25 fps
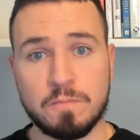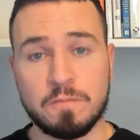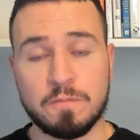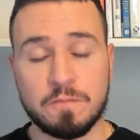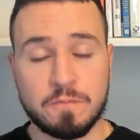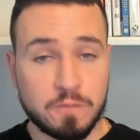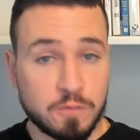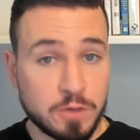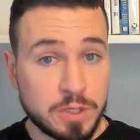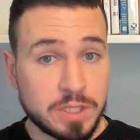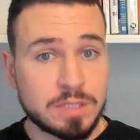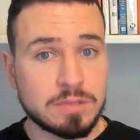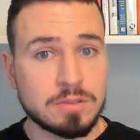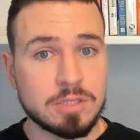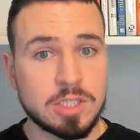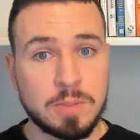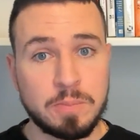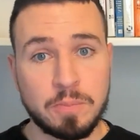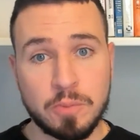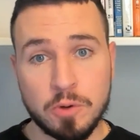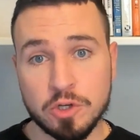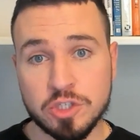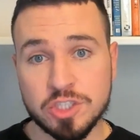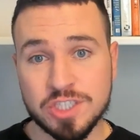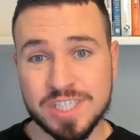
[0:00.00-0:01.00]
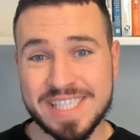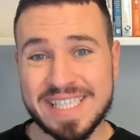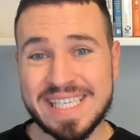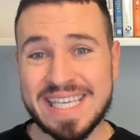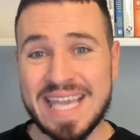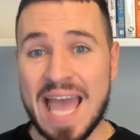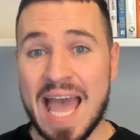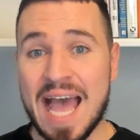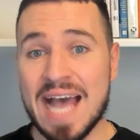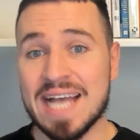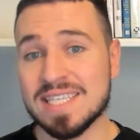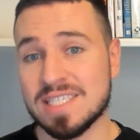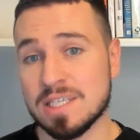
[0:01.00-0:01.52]
frequently purchasing
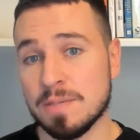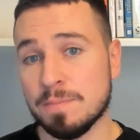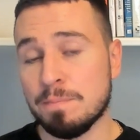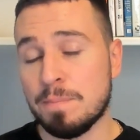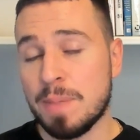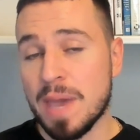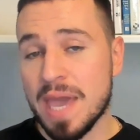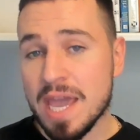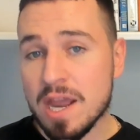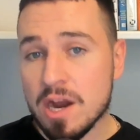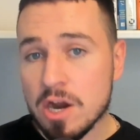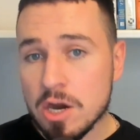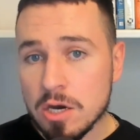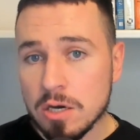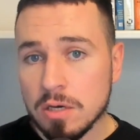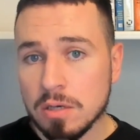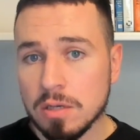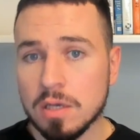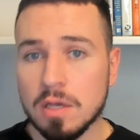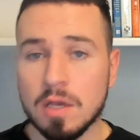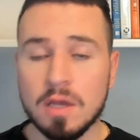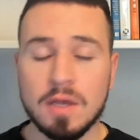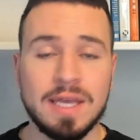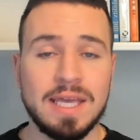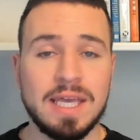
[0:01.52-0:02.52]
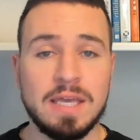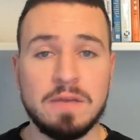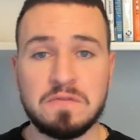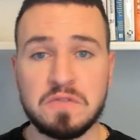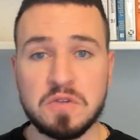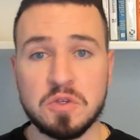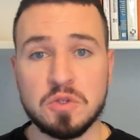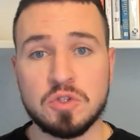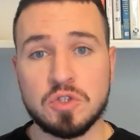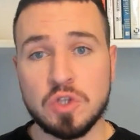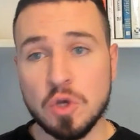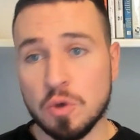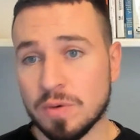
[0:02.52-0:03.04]
as a pair. If
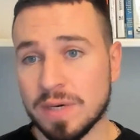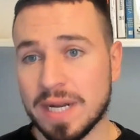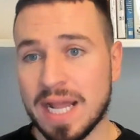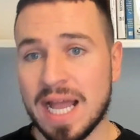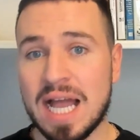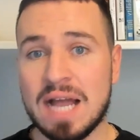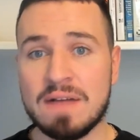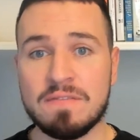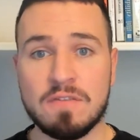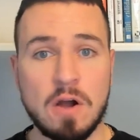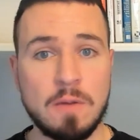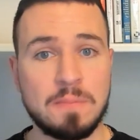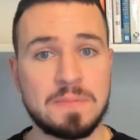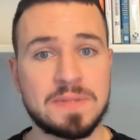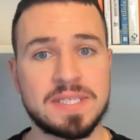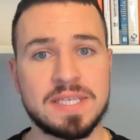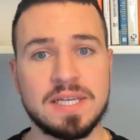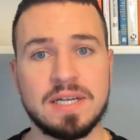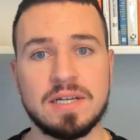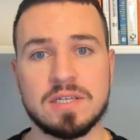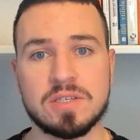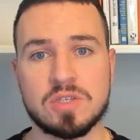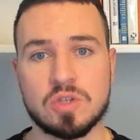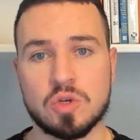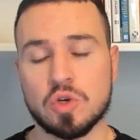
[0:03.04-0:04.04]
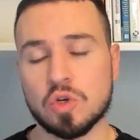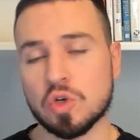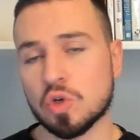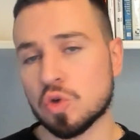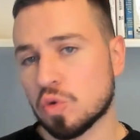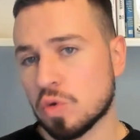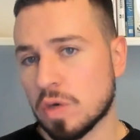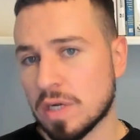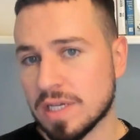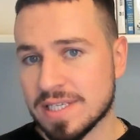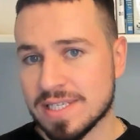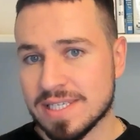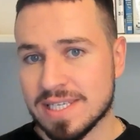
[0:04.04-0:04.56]
you don't have upsells or
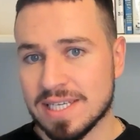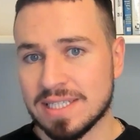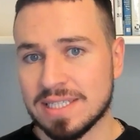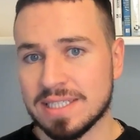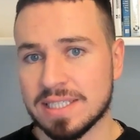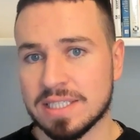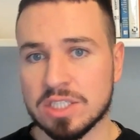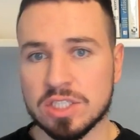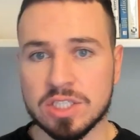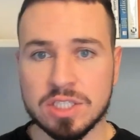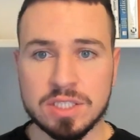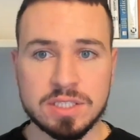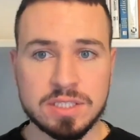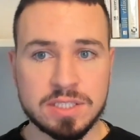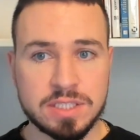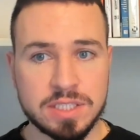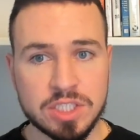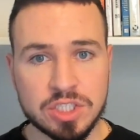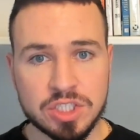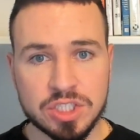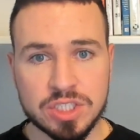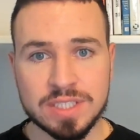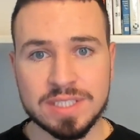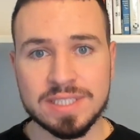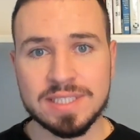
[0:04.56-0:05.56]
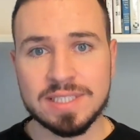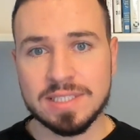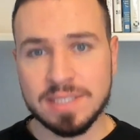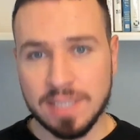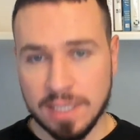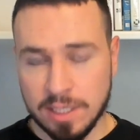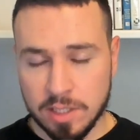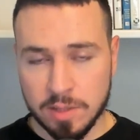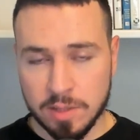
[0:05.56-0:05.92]
cross-selling conditions set